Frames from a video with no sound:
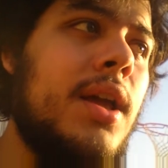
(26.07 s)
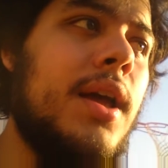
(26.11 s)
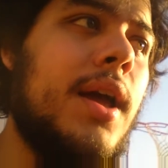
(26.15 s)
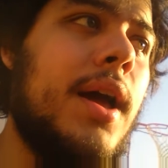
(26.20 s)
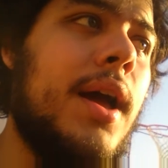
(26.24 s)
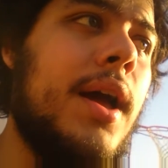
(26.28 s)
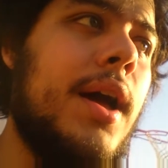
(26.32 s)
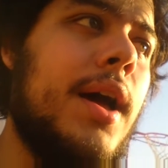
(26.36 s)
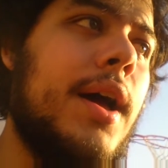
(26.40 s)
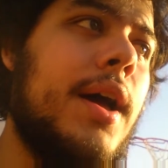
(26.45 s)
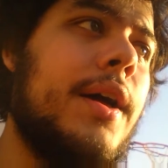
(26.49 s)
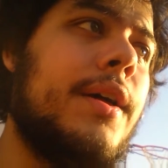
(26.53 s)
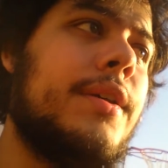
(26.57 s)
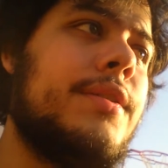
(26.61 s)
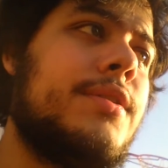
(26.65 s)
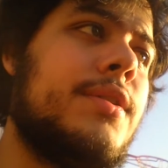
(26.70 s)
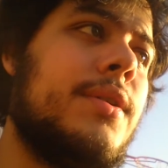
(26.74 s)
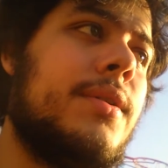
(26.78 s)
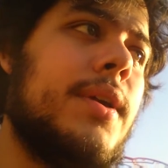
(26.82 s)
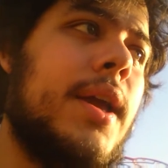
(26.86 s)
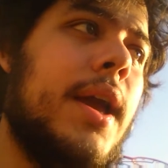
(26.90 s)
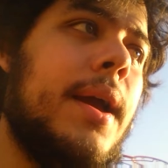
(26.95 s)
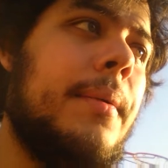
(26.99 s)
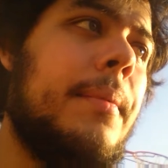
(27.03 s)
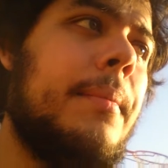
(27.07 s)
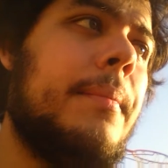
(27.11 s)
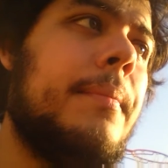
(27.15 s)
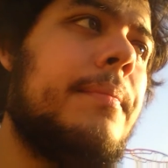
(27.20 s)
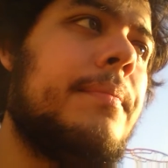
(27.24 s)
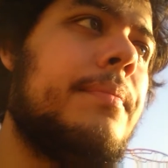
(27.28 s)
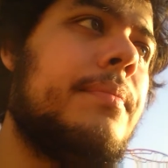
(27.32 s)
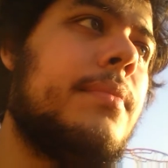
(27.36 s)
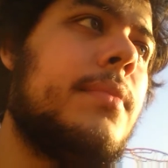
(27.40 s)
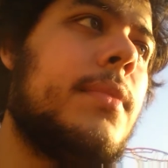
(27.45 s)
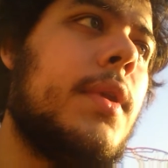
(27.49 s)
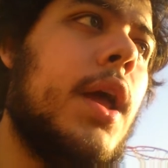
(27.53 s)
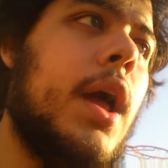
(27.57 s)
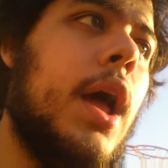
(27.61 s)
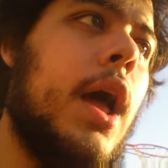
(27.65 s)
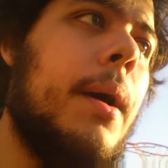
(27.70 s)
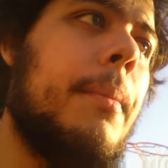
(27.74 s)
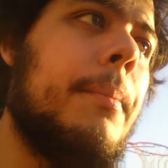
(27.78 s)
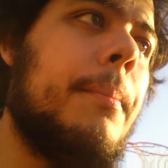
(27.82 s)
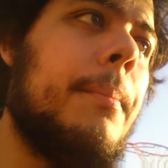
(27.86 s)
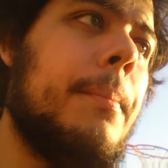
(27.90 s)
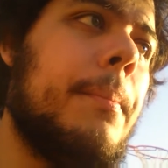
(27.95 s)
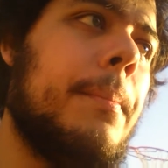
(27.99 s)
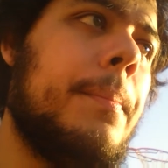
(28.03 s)
Uh, so yeah.
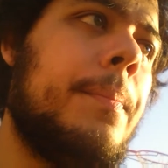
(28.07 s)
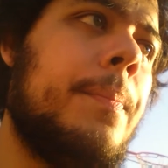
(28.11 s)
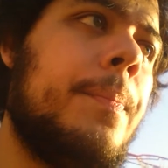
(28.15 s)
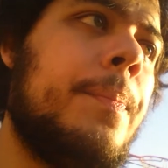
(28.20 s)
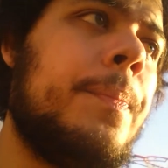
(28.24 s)
Um,